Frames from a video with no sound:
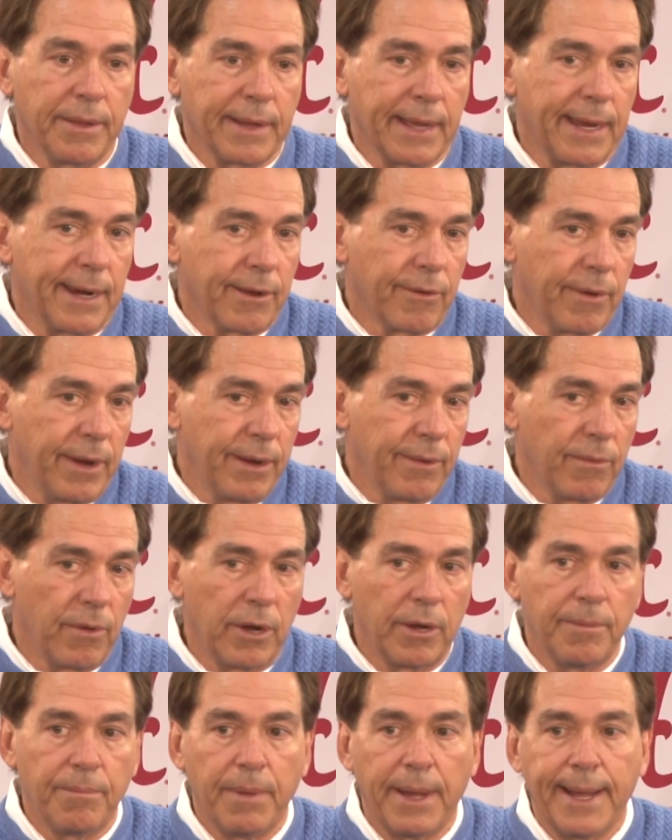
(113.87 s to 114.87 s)
They got a great
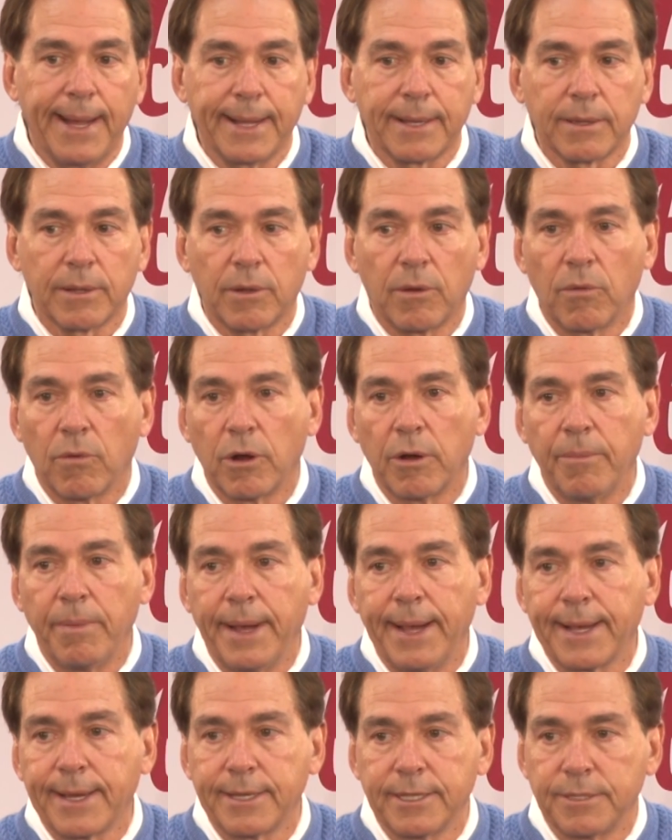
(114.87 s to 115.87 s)
running back. The
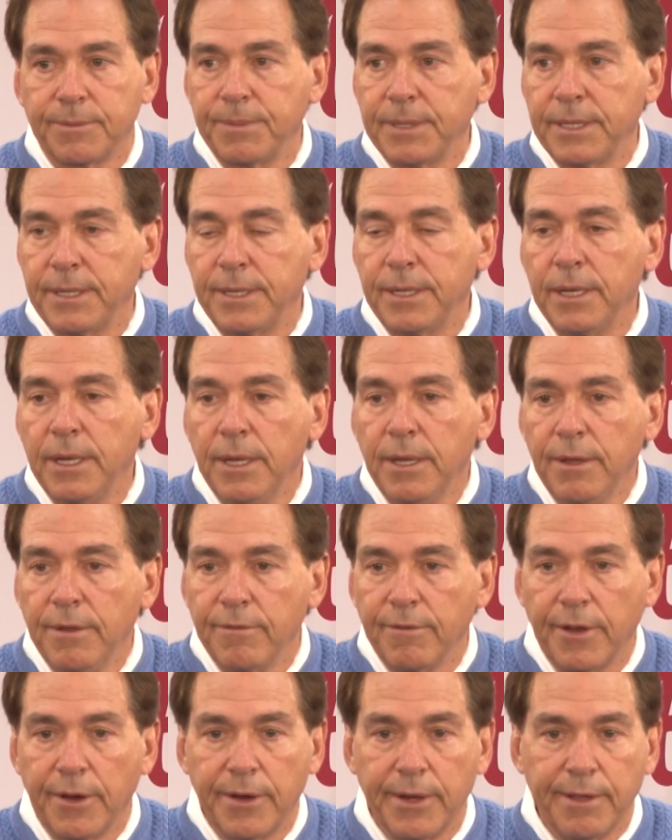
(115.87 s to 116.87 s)
quarterback has been
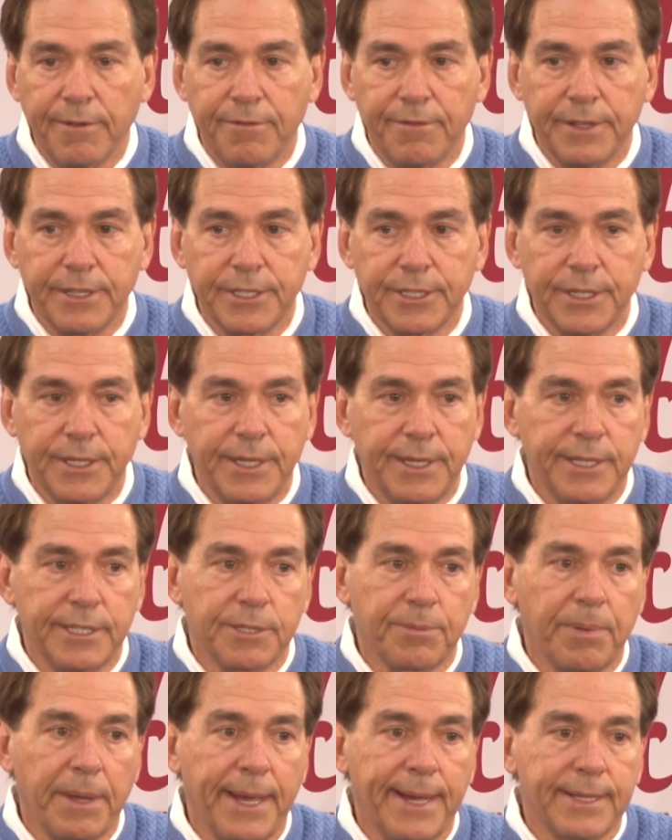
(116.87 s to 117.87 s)
very efficient in
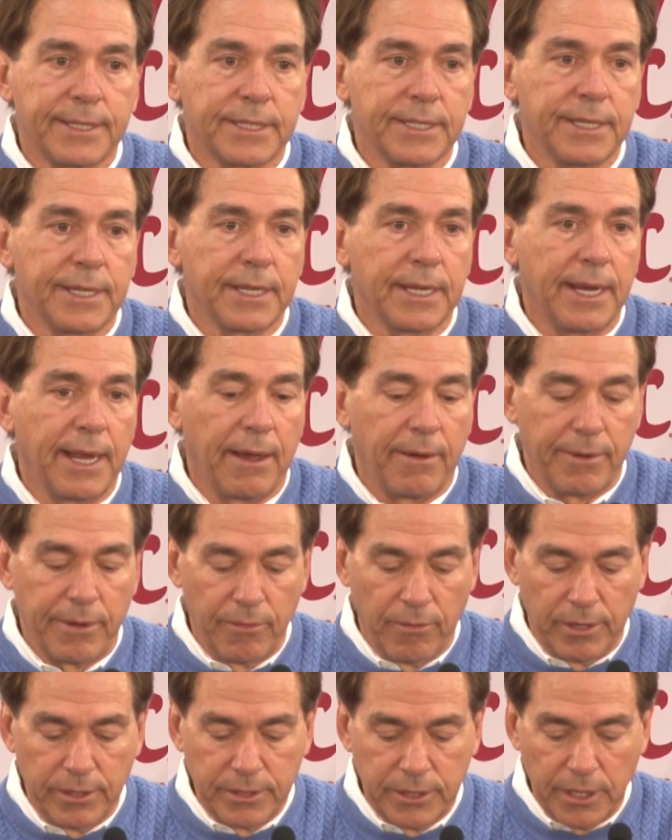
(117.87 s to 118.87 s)
his passing and how he
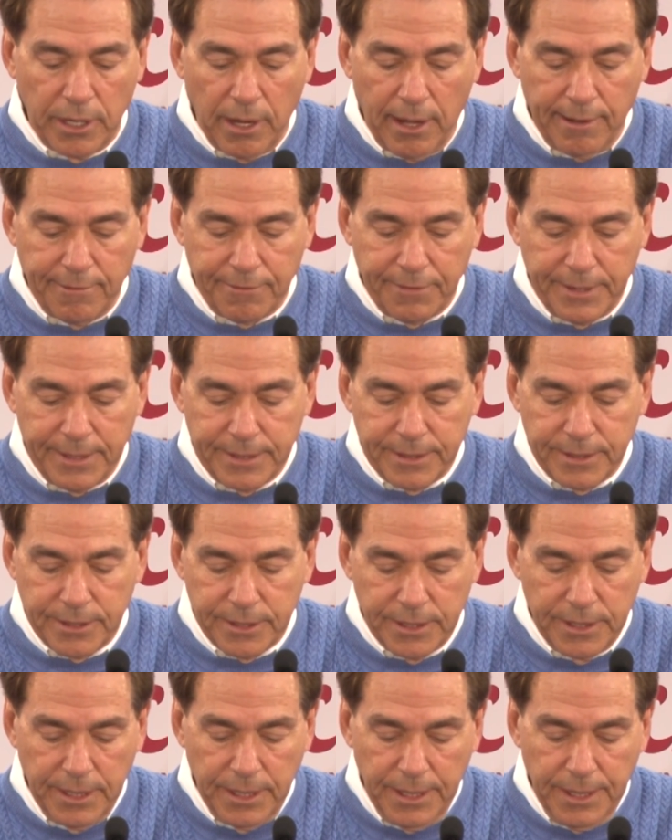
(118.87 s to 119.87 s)
runs the
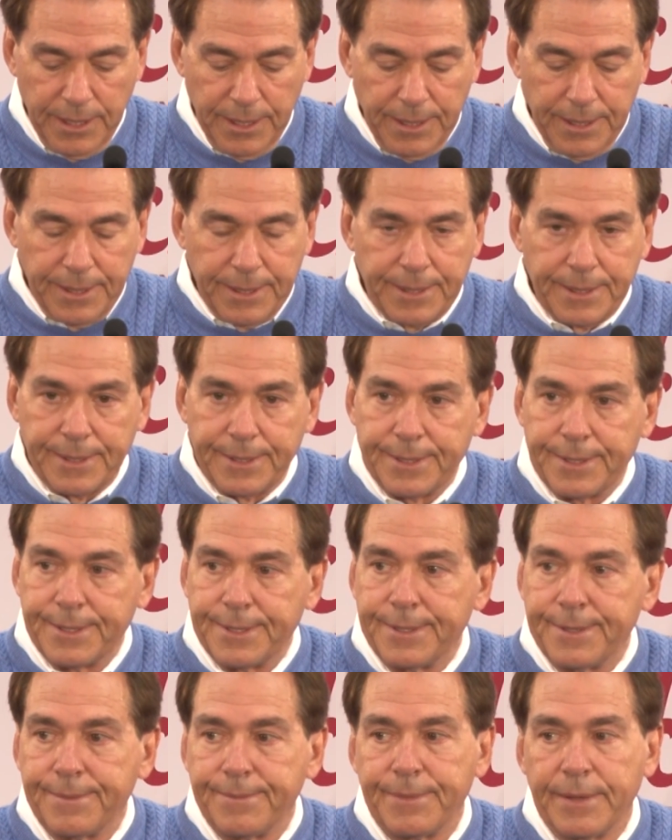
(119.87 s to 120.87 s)
offense.
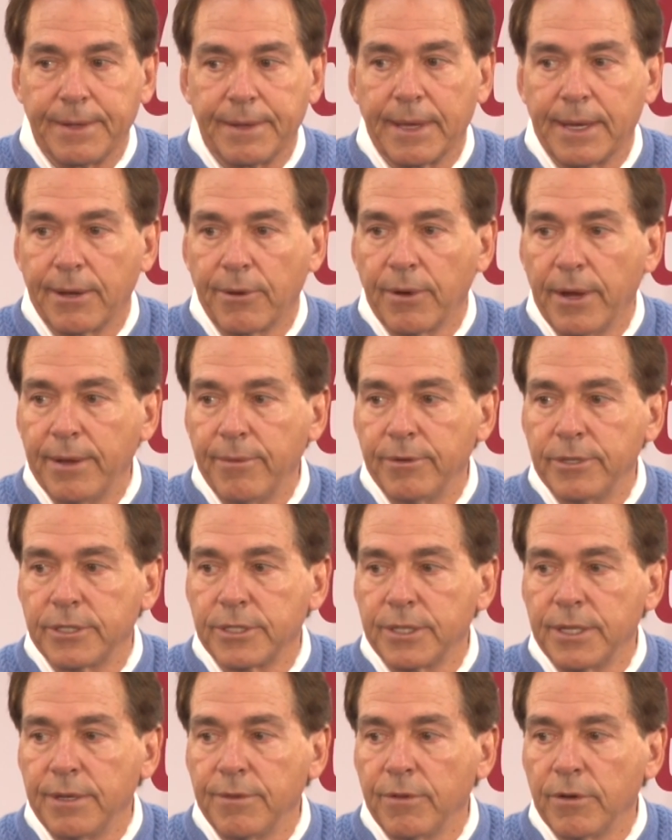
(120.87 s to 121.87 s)
They got a great
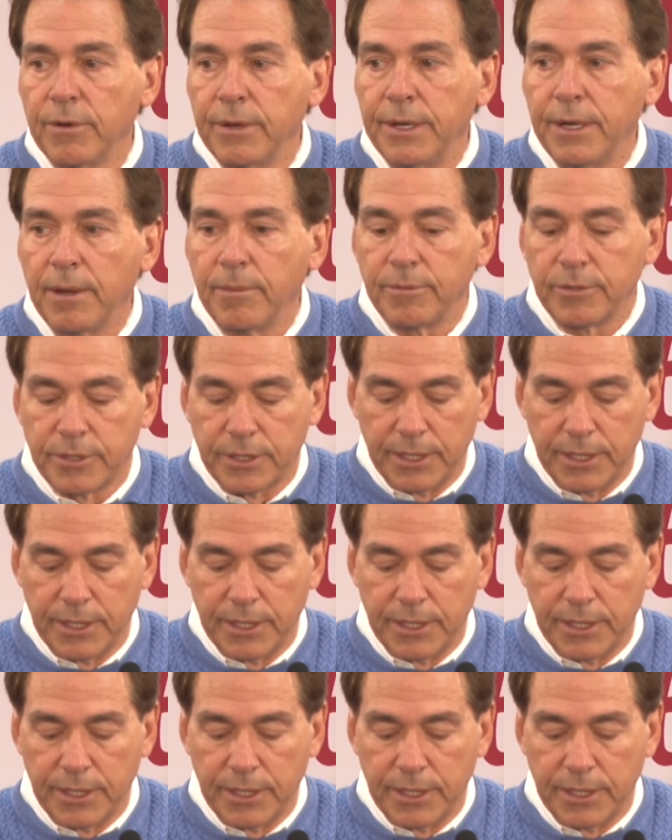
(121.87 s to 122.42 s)
receiver in number